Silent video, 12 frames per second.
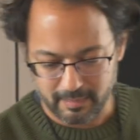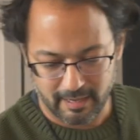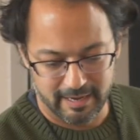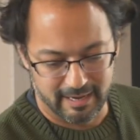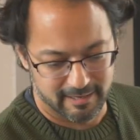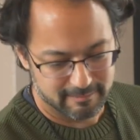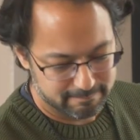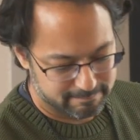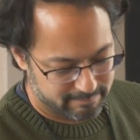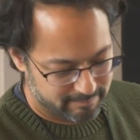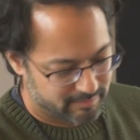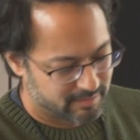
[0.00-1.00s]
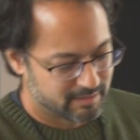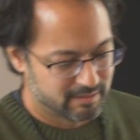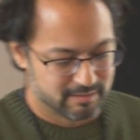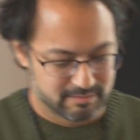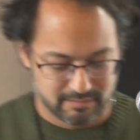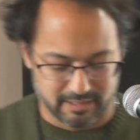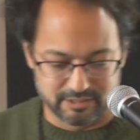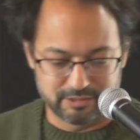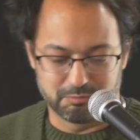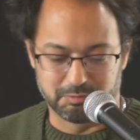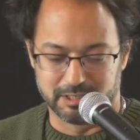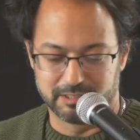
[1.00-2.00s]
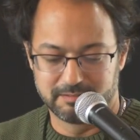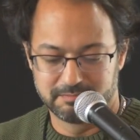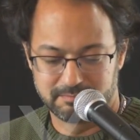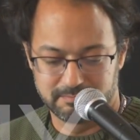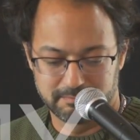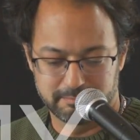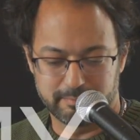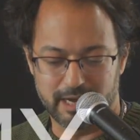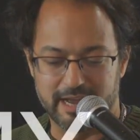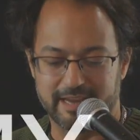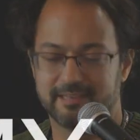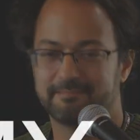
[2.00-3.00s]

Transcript: And it's the word, my.